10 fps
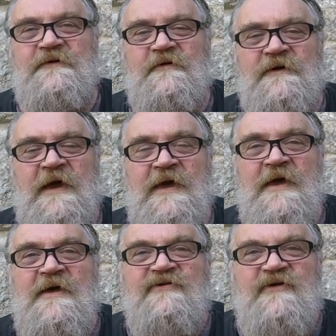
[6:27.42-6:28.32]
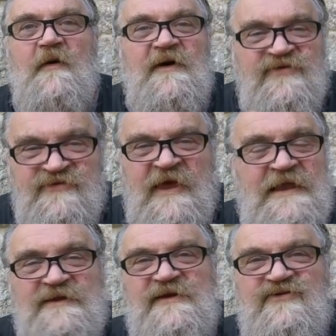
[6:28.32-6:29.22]
Okay, so a
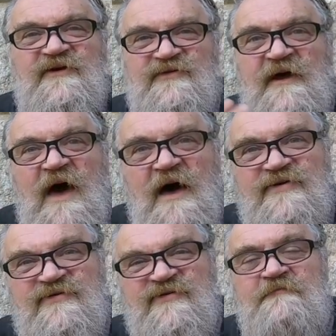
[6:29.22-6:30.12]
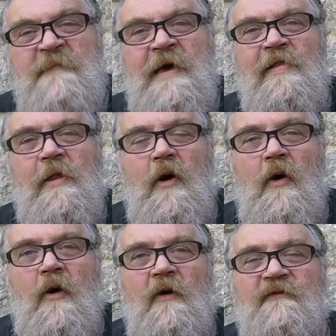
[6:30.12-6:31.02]
scent is just a smell
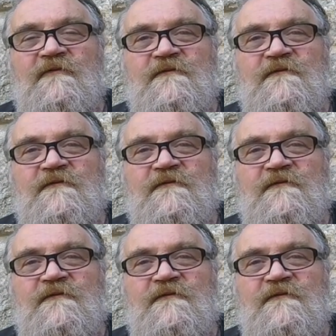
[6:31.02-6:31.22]
of.